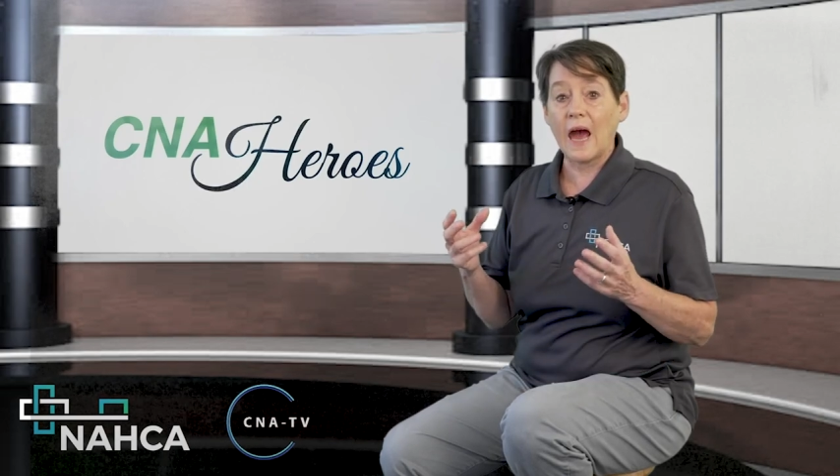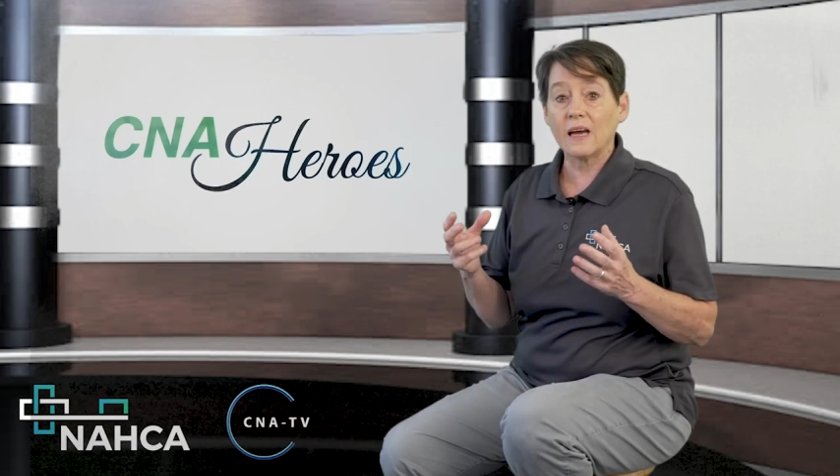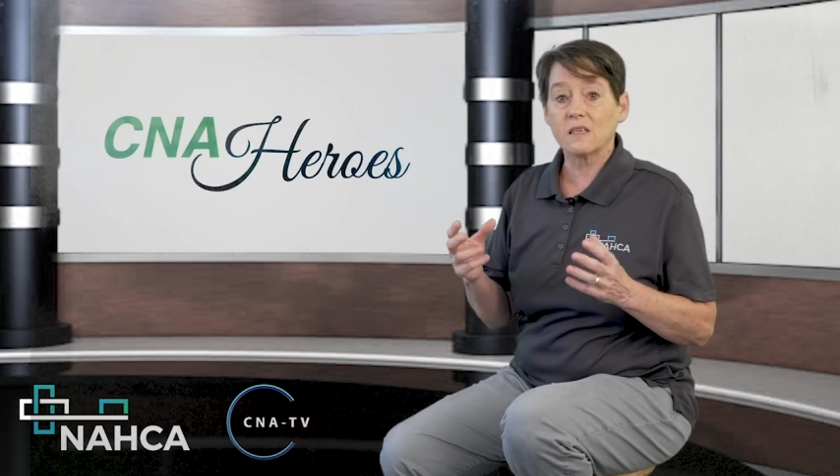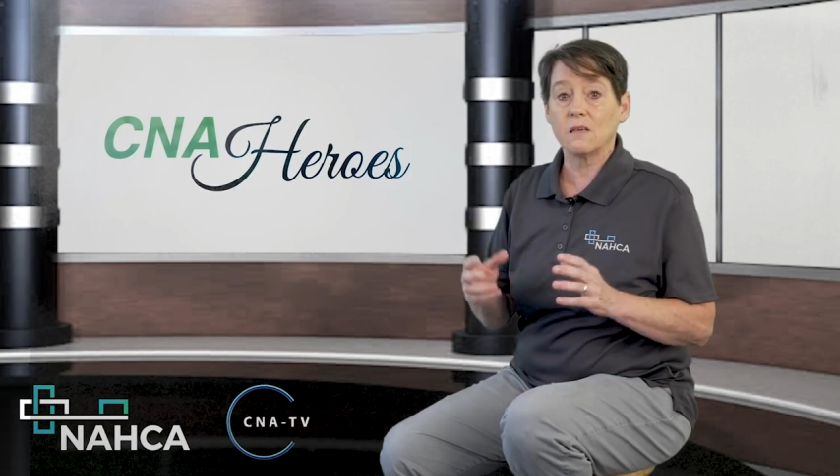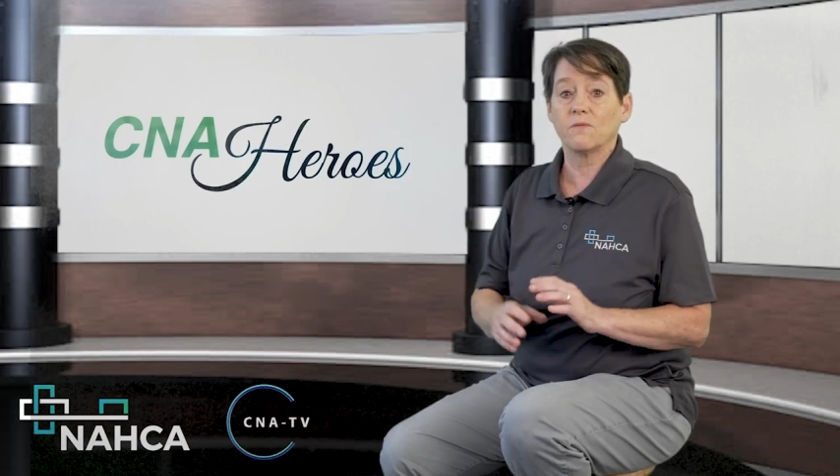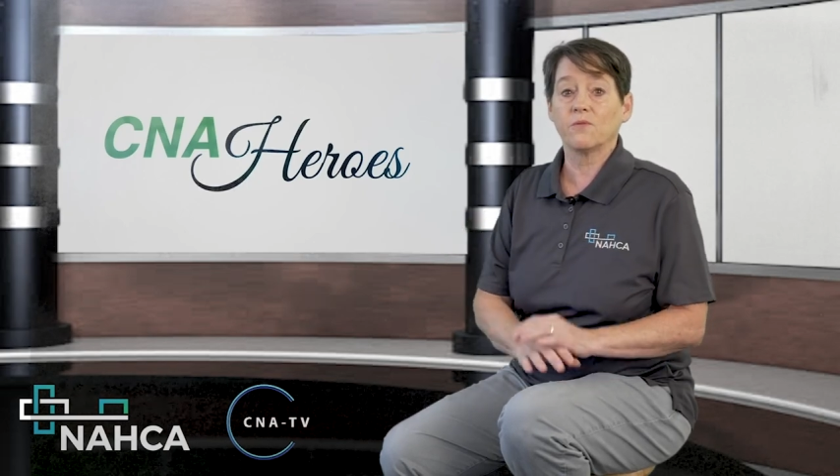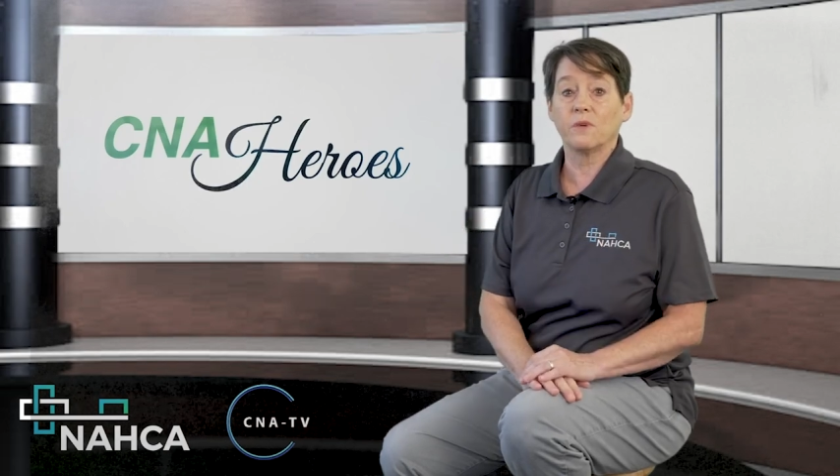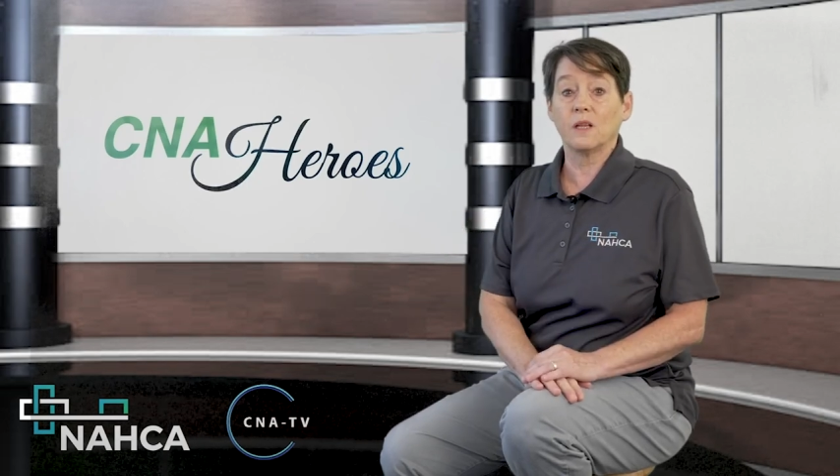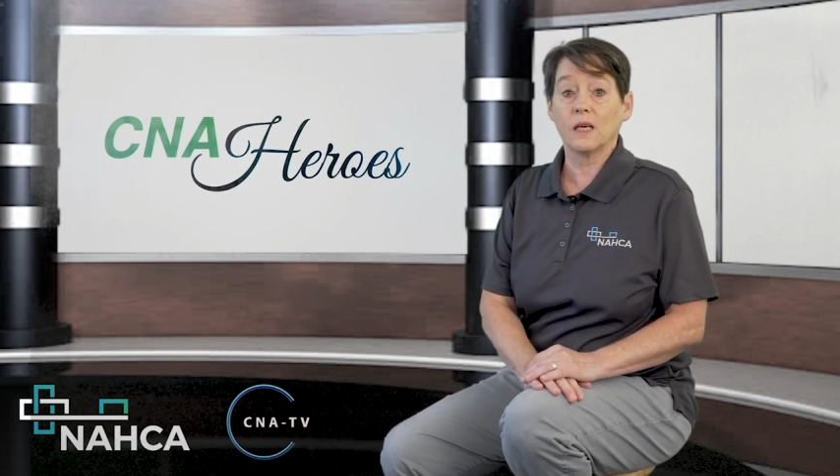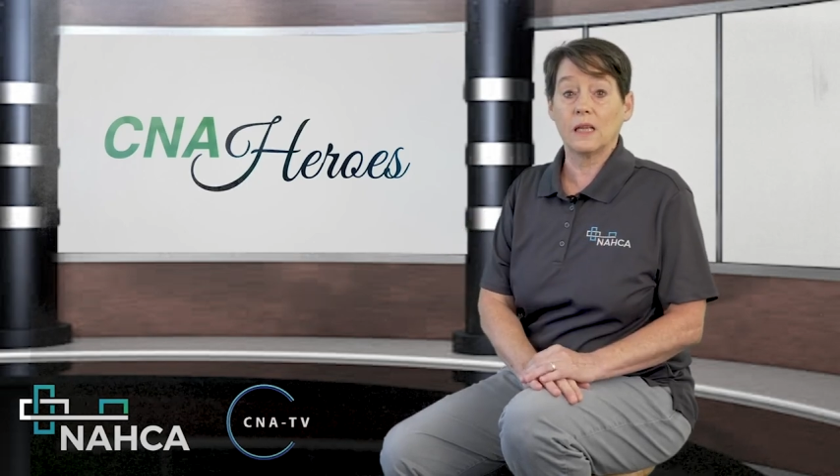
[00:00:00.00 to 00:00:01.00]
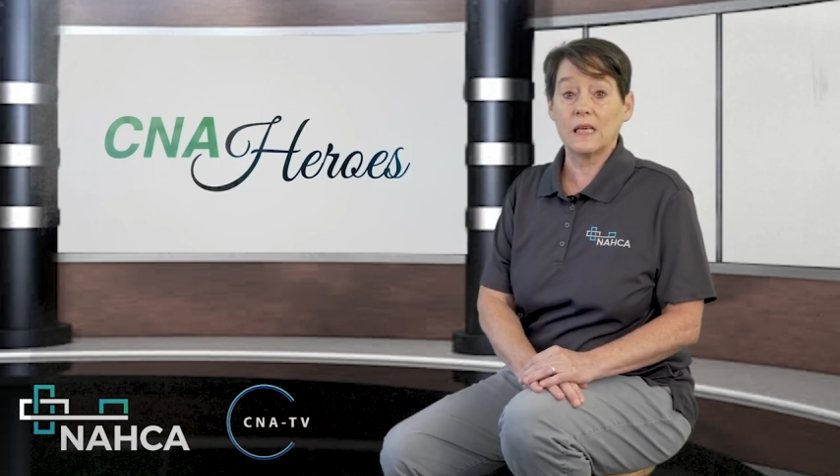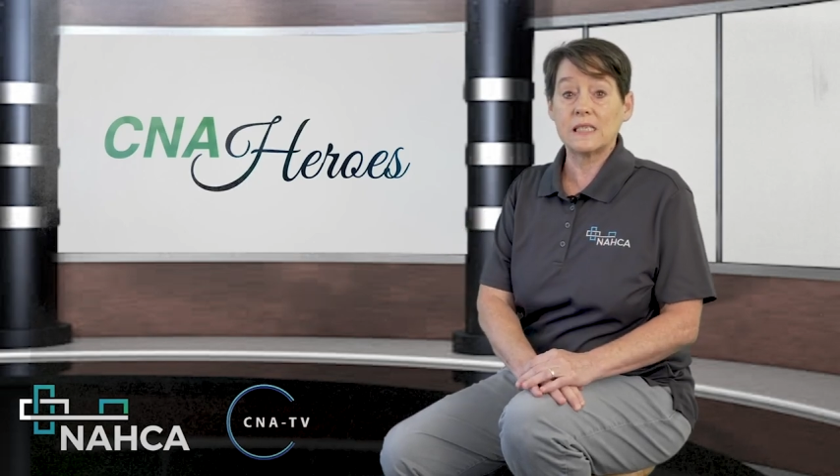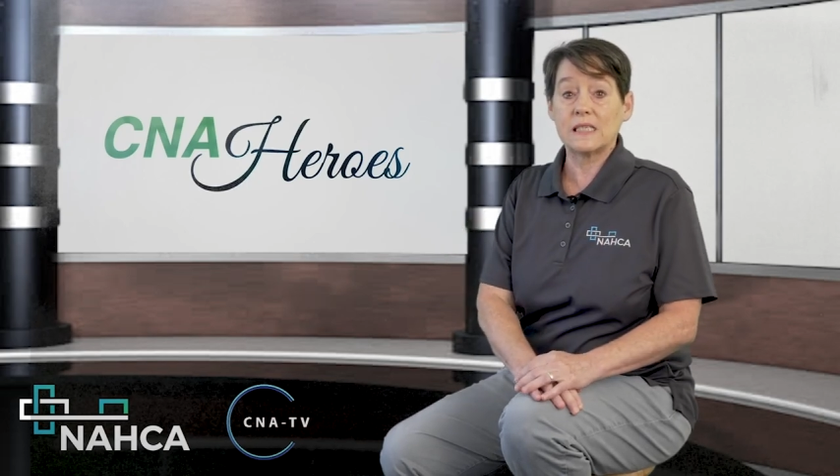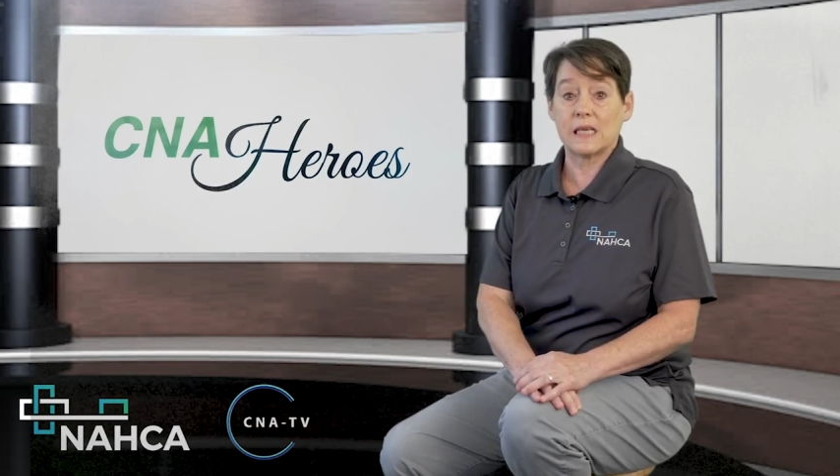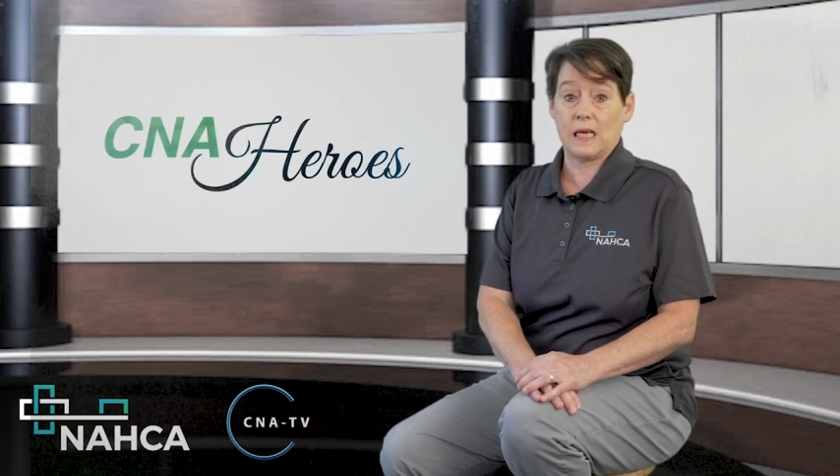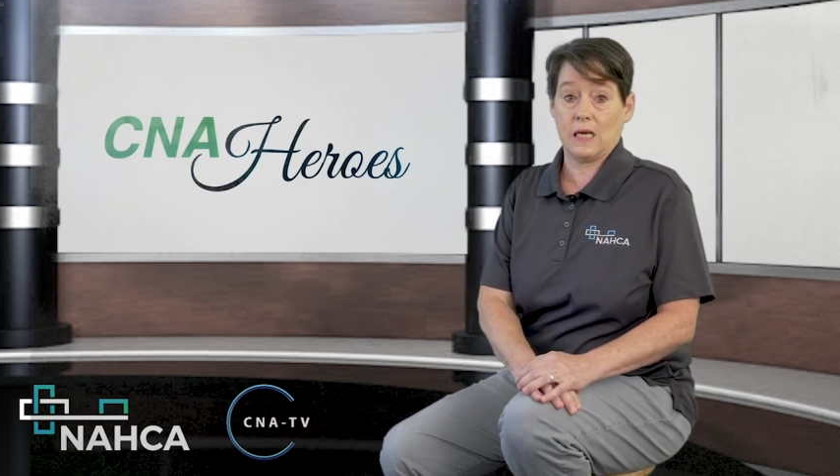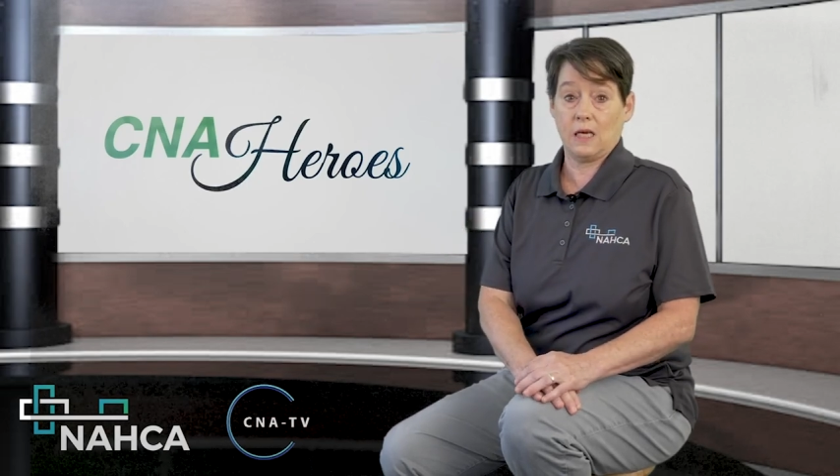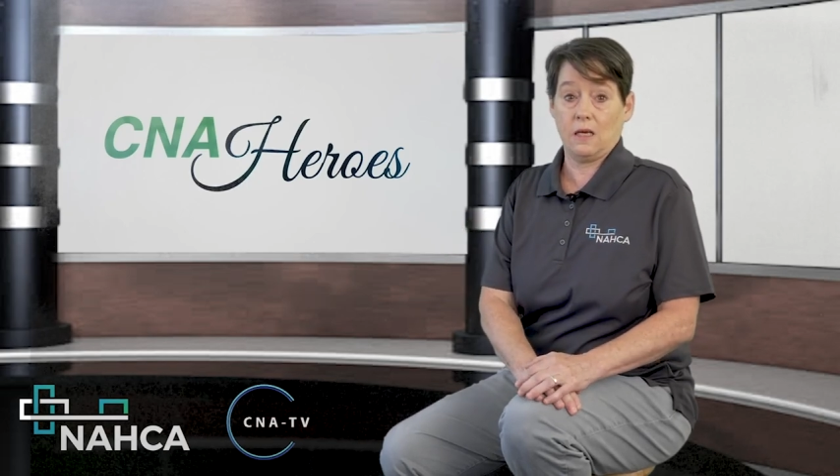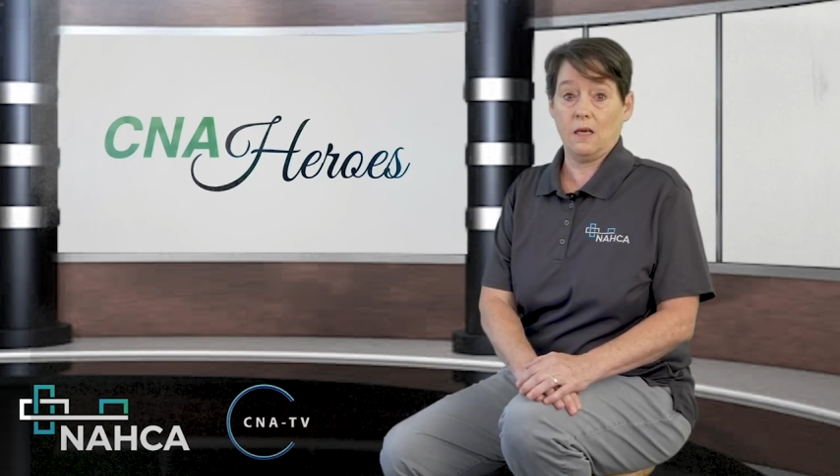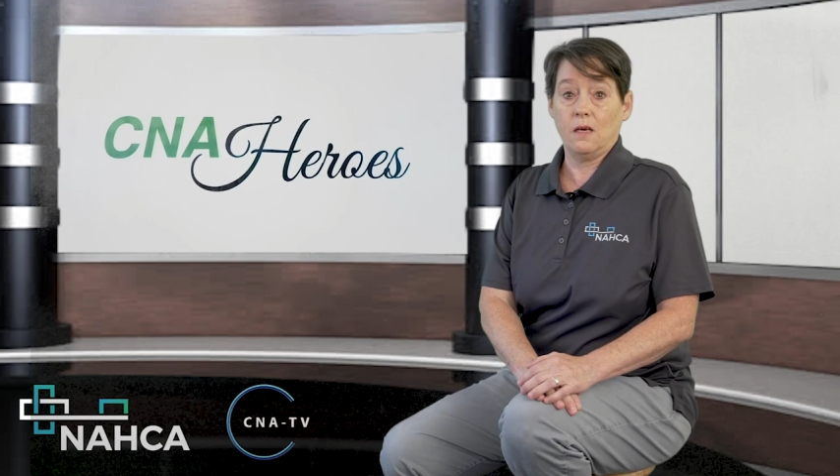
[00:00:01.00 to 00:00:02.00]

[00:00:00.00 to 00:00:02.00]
actively listening